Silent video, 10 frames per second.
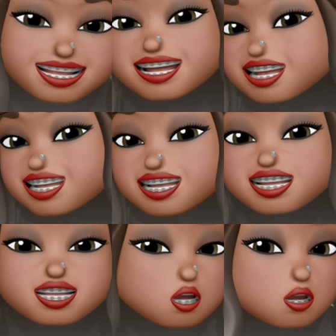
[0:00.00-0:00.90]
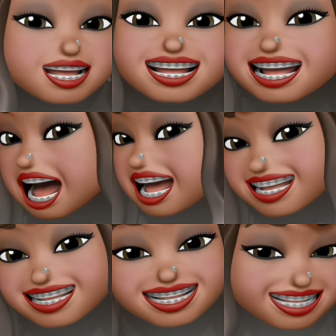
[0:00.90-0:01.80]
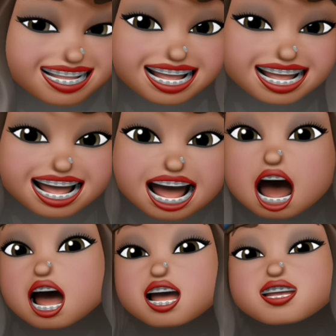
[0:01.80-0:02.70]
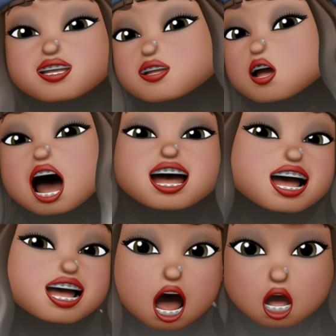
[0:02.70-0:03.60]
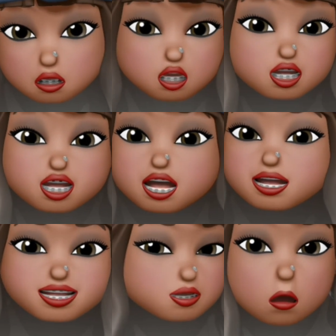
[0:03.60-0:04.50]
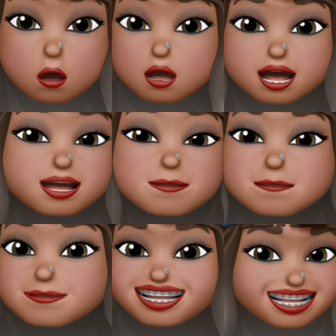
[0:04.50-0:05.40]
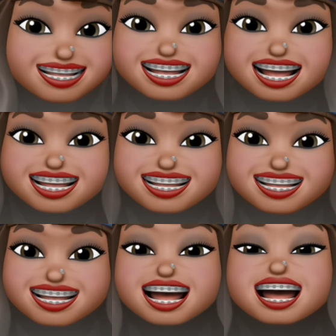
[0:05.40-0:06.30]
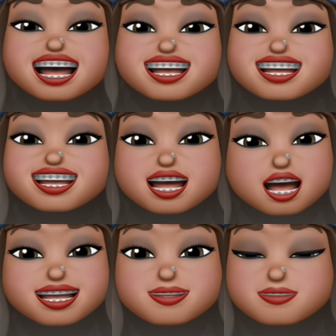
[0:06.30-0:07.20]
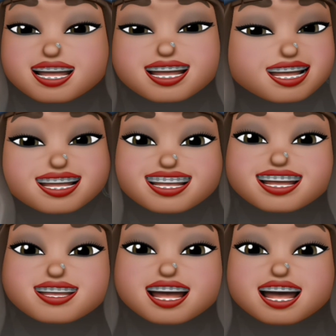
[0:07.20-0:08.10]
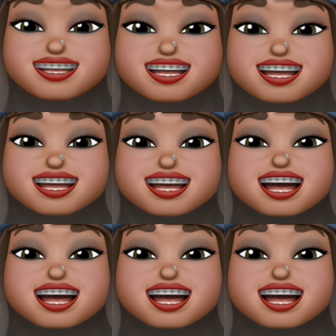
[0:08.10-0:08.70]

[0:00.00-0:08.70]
So lastly, you launch your business. Start putting yourself out there.